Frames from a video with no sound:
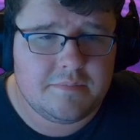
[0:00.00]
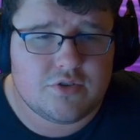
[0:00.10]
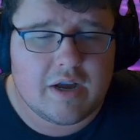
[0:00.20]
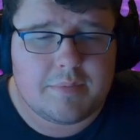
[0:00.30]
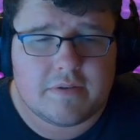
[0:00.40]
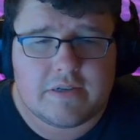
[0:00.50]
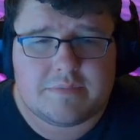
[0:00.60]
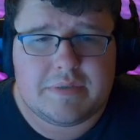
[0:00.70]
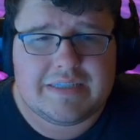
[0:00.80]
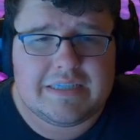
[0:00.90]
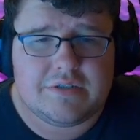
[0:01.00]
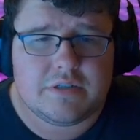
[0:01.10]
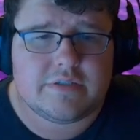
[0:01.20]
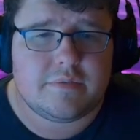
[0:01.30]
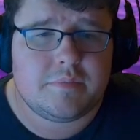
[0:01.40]
The drop-off has been
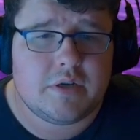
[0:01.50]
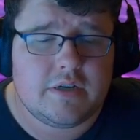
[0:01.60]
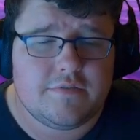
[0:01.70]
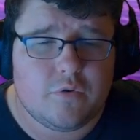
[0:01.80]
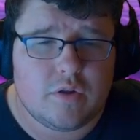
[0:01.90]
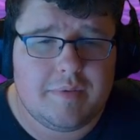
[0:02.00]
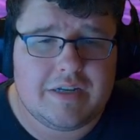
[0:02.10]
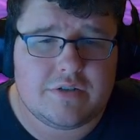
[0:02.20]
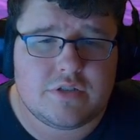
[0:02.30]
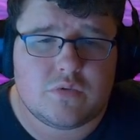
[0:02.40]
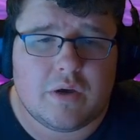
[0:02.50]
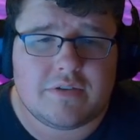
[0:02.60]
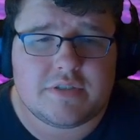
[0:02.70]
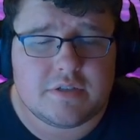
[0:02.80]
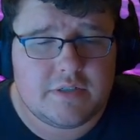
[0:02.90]
decreased from 30 to 40 meters to
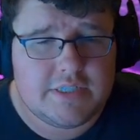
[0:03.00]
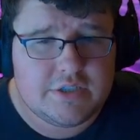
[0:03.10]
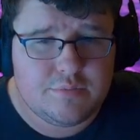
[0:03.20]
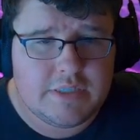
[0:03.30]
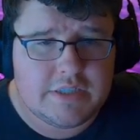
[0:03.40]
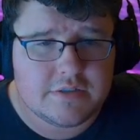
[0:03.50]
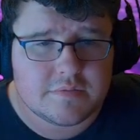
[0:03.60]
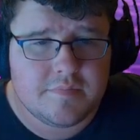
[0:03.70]
12 to 32 meters.